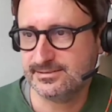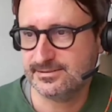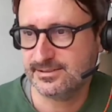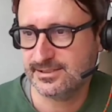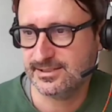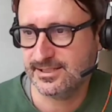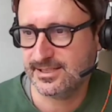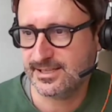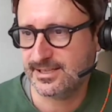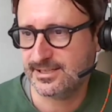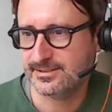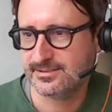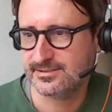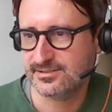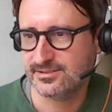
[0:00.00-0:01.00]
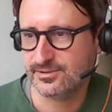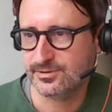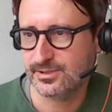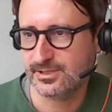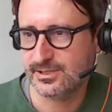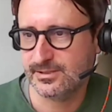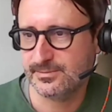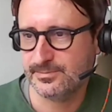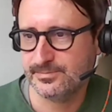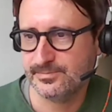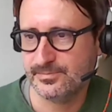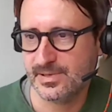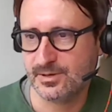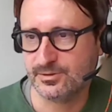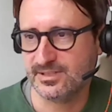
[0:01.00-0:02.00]
in the end. So
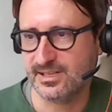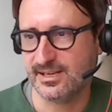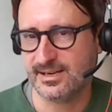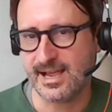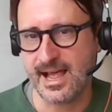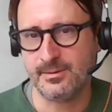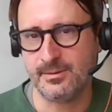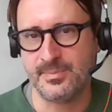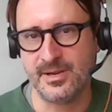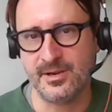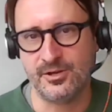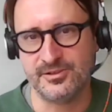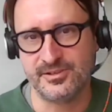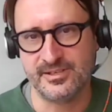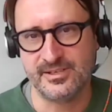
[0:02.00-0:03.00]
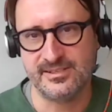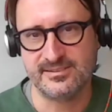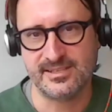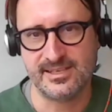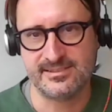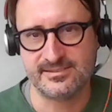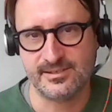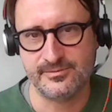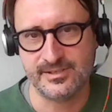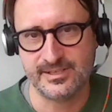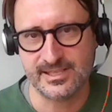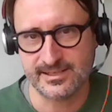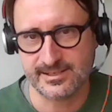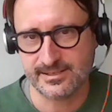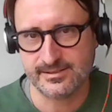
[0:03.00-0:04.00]
because like helping other is like
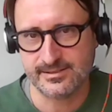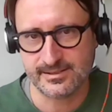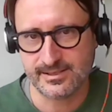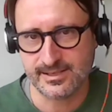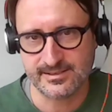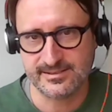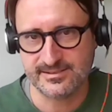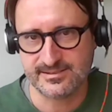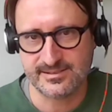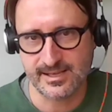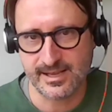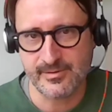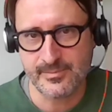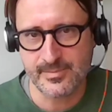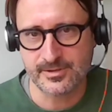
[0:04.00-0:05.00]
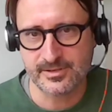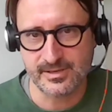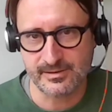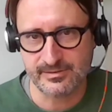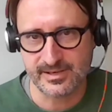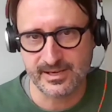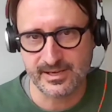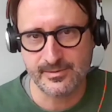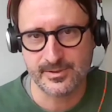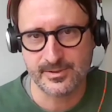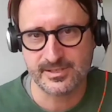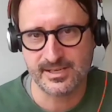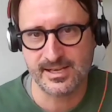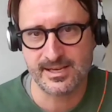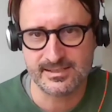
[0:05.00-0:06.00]
something that is everybody. I think
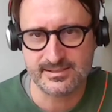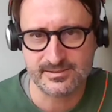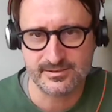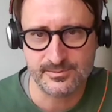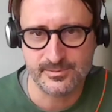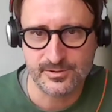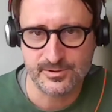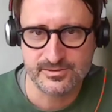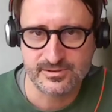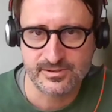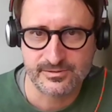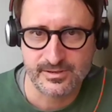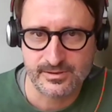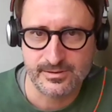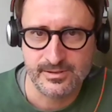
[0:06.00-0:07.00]
everybody likes, or most of it.